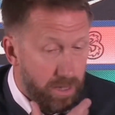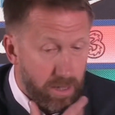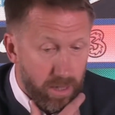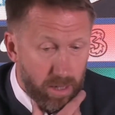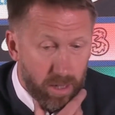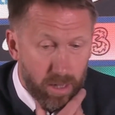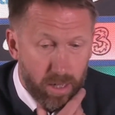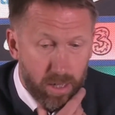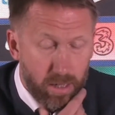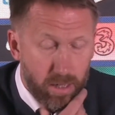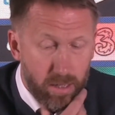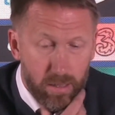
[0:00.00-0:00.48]

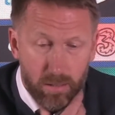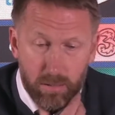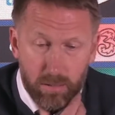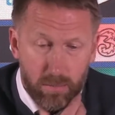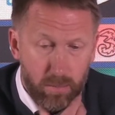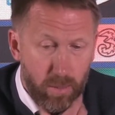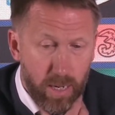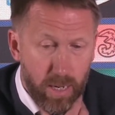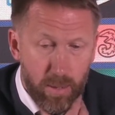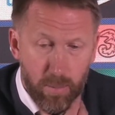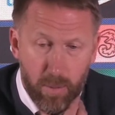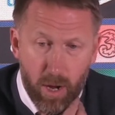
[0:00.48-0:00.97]
You know,
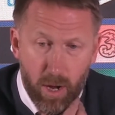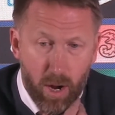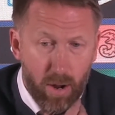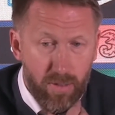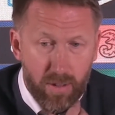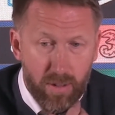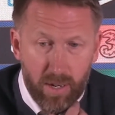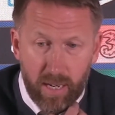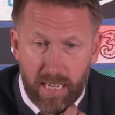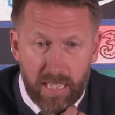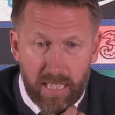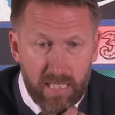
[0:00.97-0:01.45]
where we are
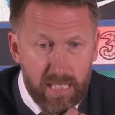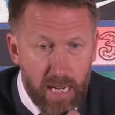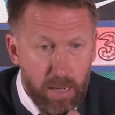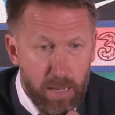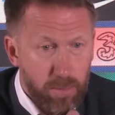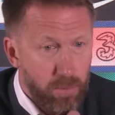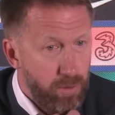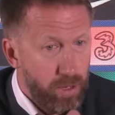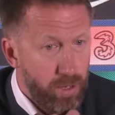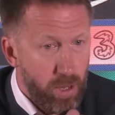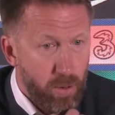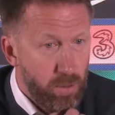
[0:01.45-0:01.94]
in the league
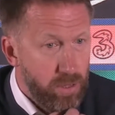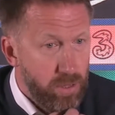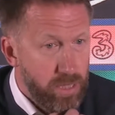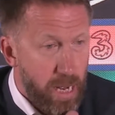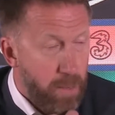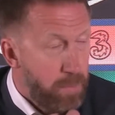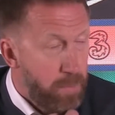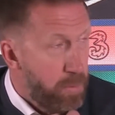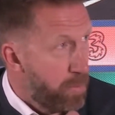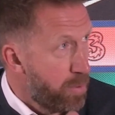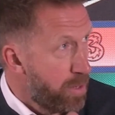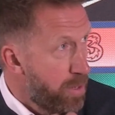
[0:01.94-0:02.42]
table, no one's
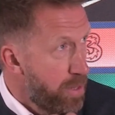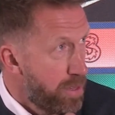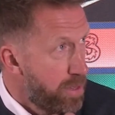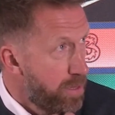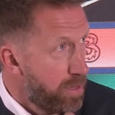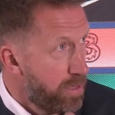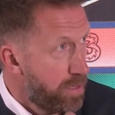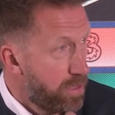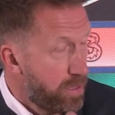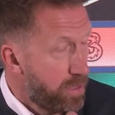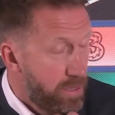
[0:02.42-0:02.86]
happy with.